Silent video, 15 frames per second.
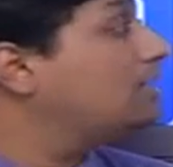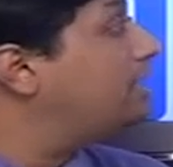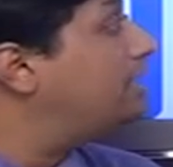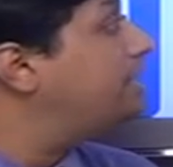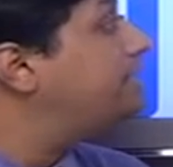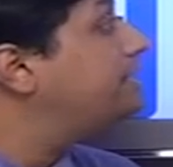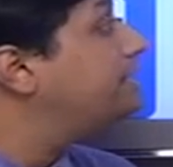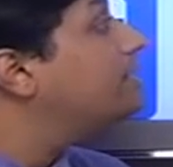
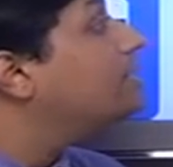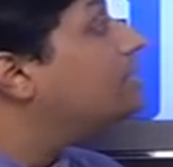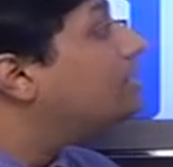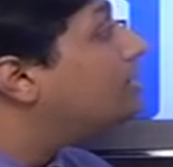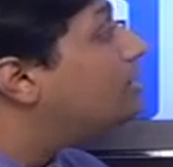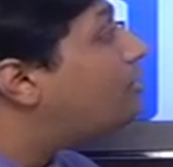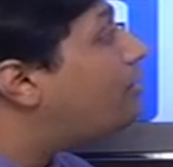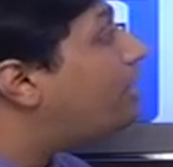is
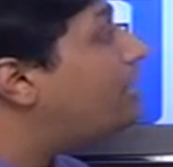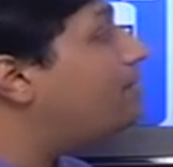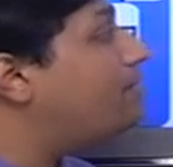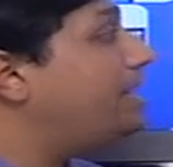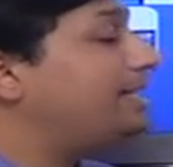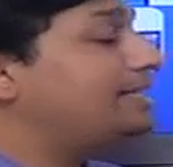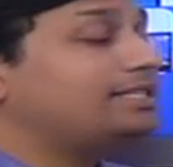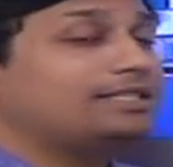the
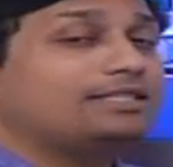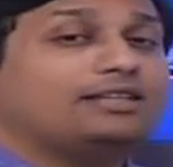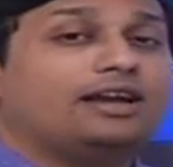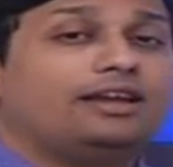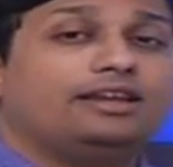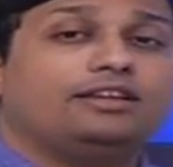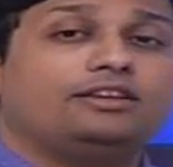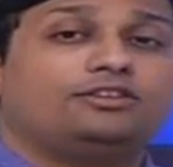ready-made
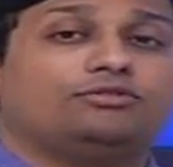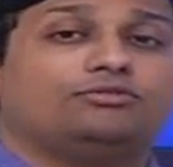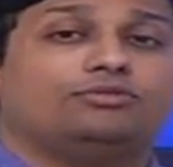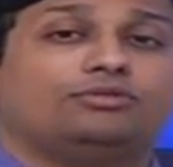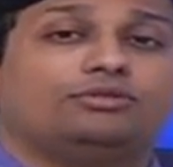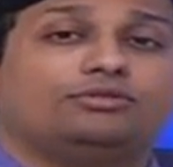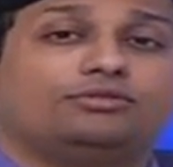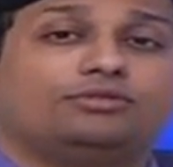styling
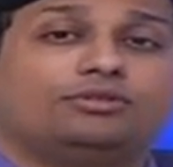tool.